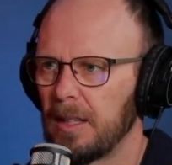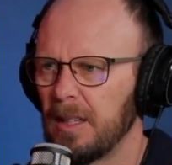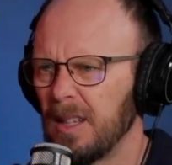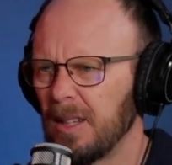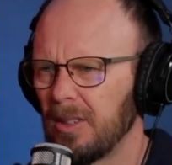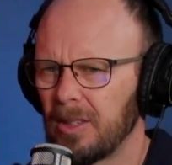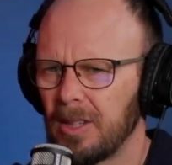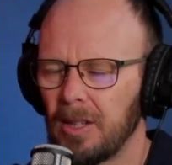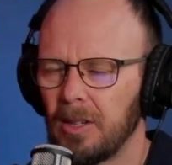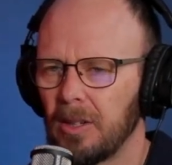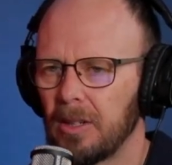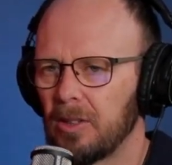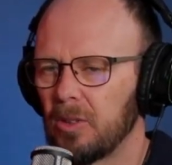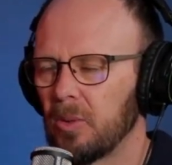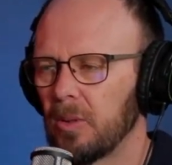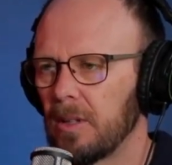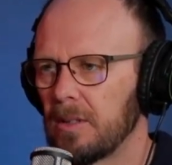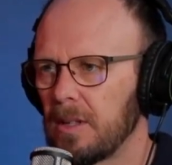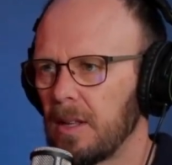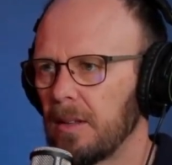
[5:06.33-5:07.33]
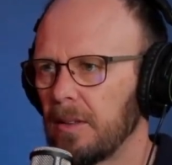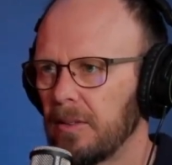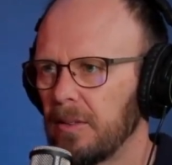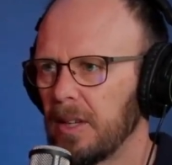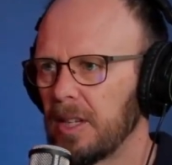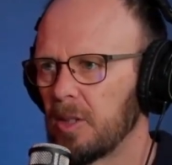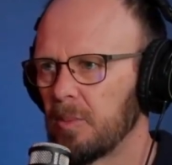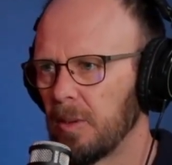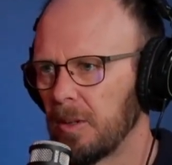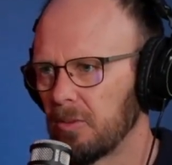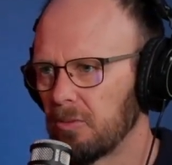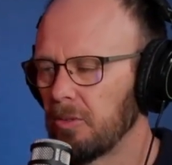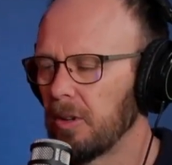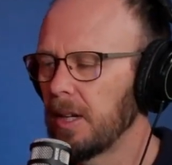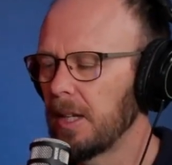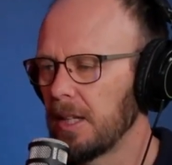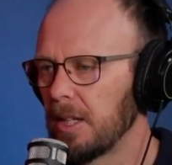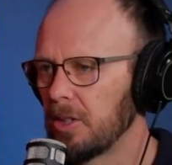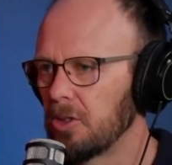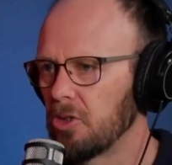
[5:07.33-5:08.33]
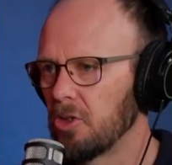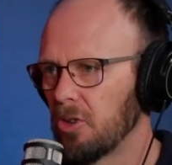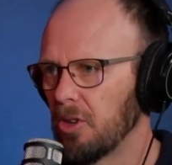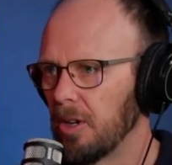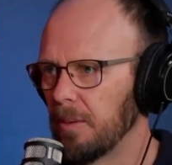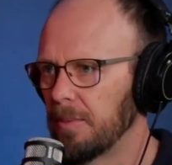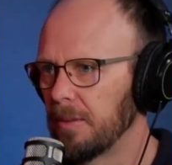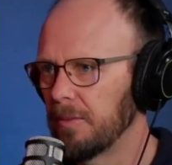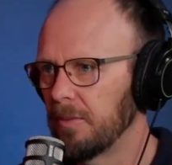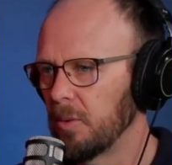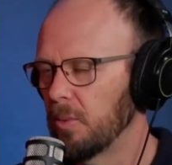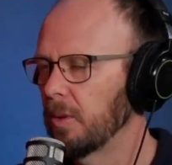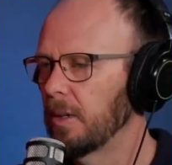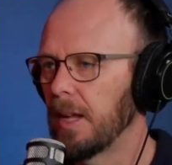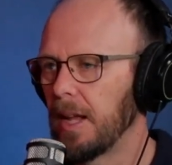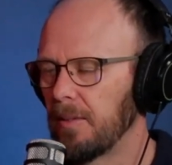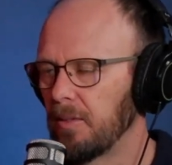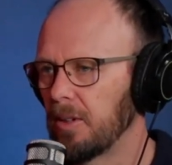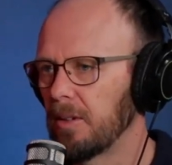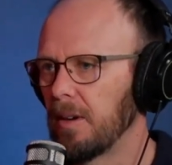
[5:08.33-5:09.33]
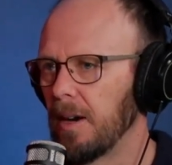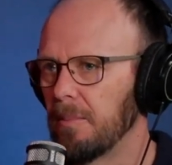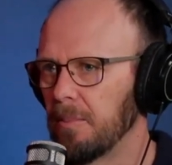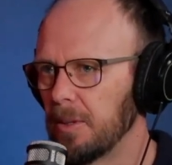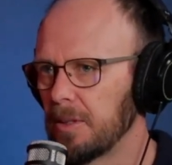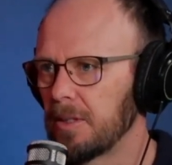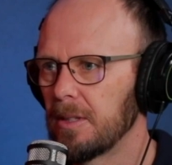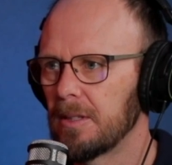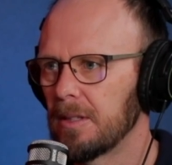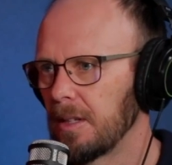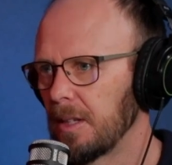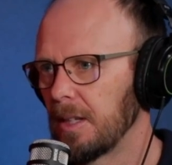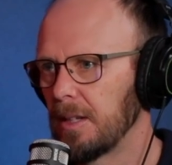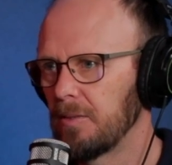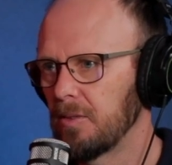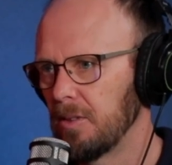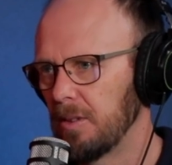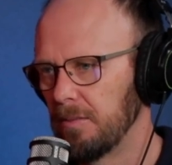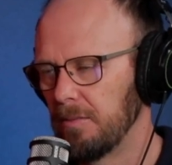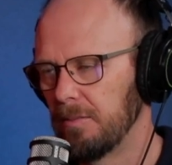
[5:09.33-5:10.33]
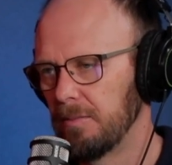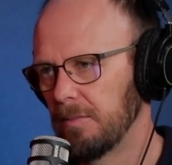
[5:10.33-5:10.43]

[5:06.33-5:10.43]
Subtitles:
yeah, look, you've got to do all those other things, but really your job, if you want to have a great business that gives you